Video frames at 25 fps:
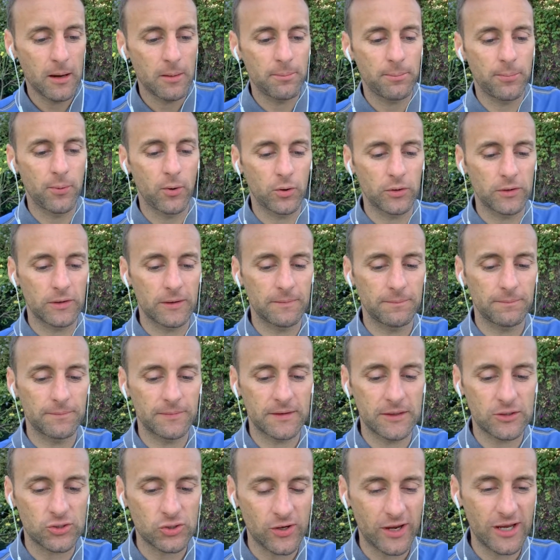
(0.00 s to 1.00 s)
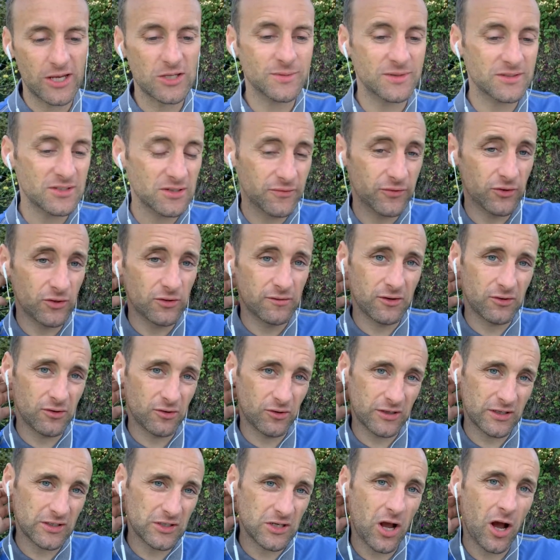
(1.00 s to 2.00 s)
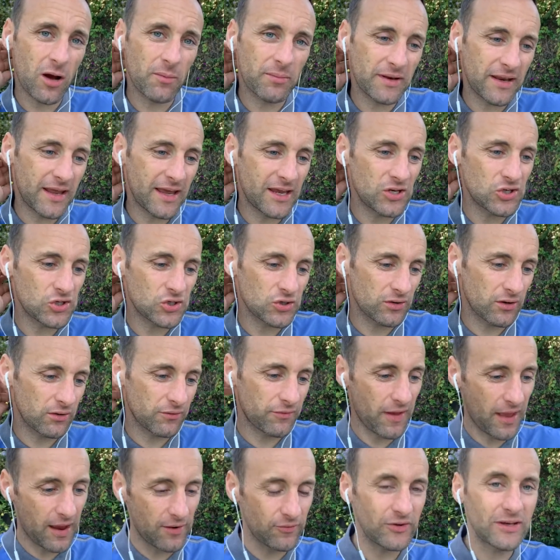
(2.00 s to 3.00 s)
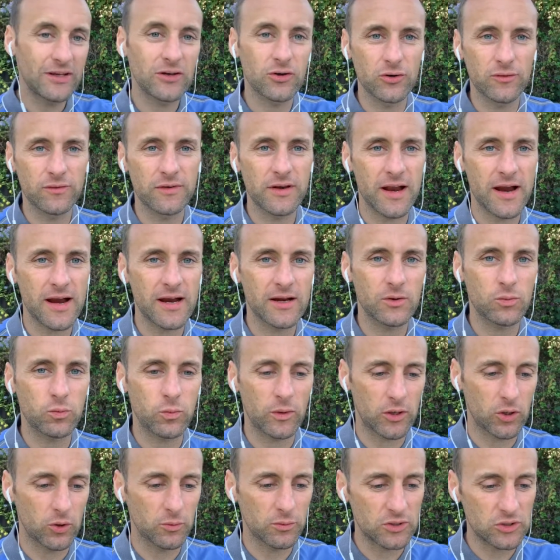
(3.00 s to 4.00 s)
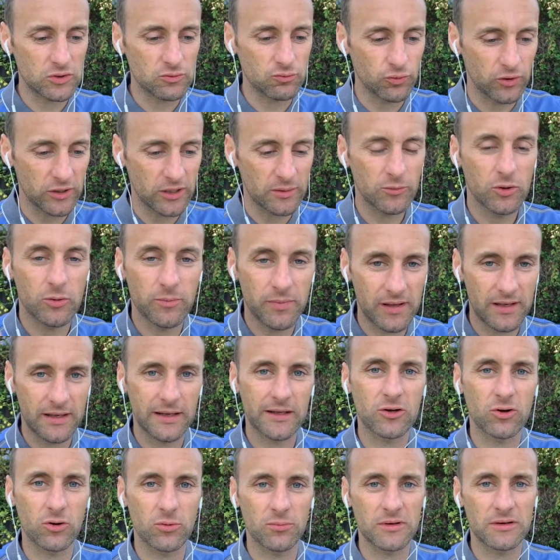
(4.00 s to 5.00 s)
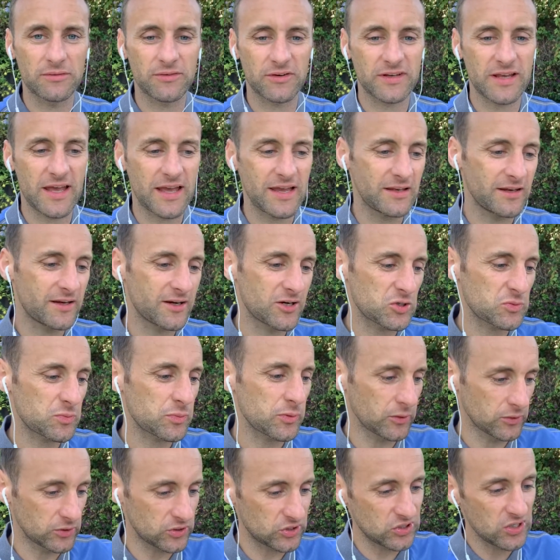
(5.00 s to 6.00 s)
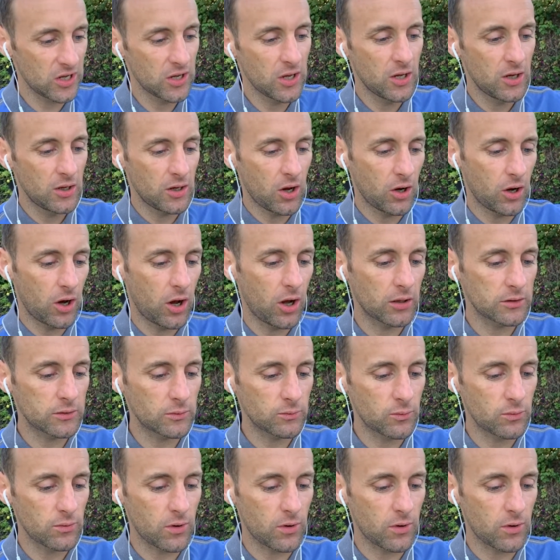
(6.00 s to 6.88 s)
But The Tradesman's Survival Guide is a combination of everything I've learned when I was running my building company for 10 years, plus all